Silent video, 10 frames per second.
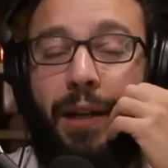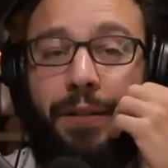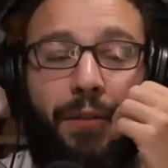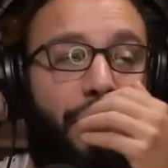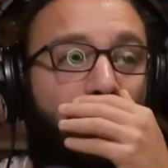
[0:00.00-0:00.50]

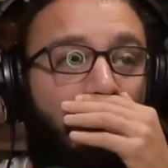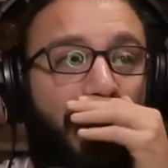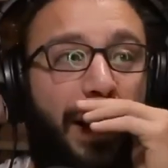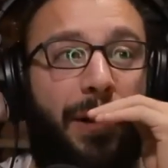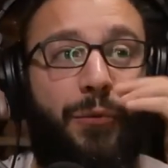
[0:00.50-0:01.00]
And so I
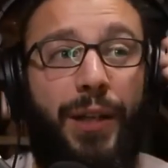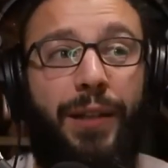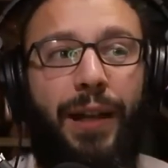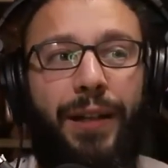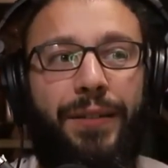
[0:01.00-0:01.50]
think I
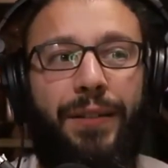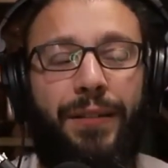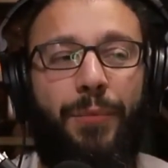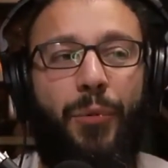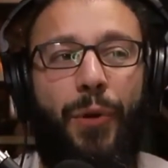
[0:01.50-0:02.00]
realized at
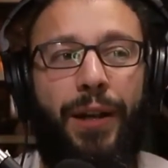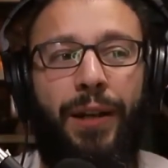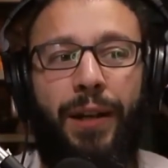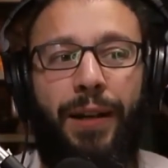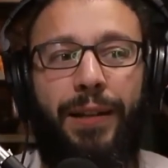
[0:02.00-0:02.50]
some point
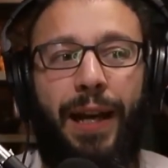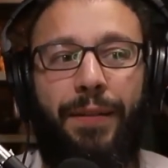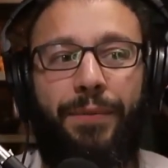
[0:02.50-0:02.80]
that